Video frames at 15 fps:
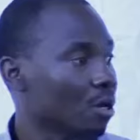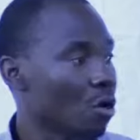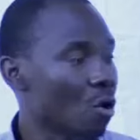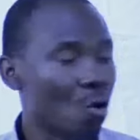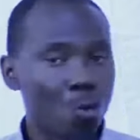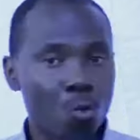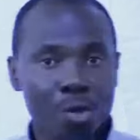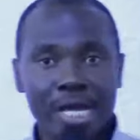
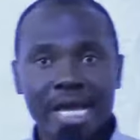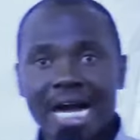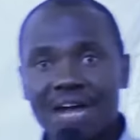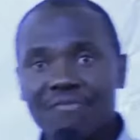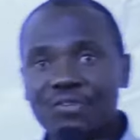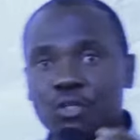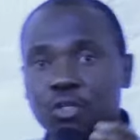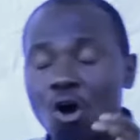We
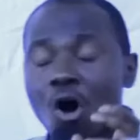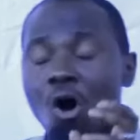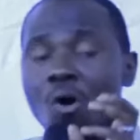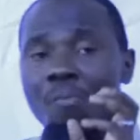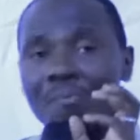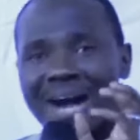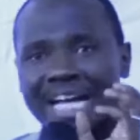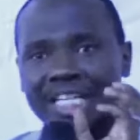have so
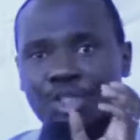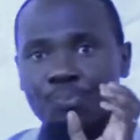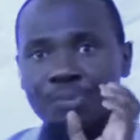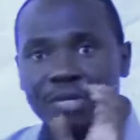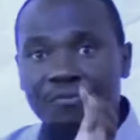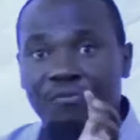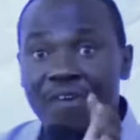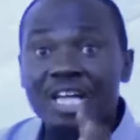much
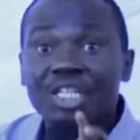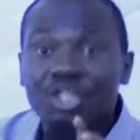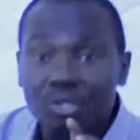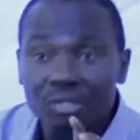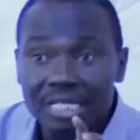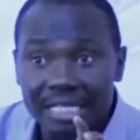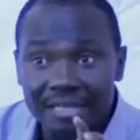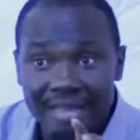been
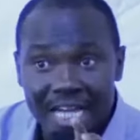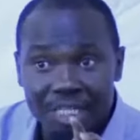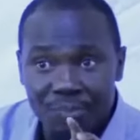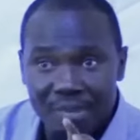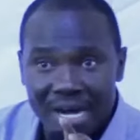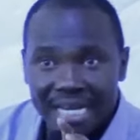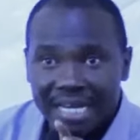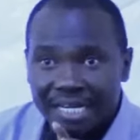fashioned in that
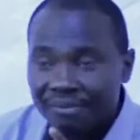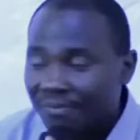manner,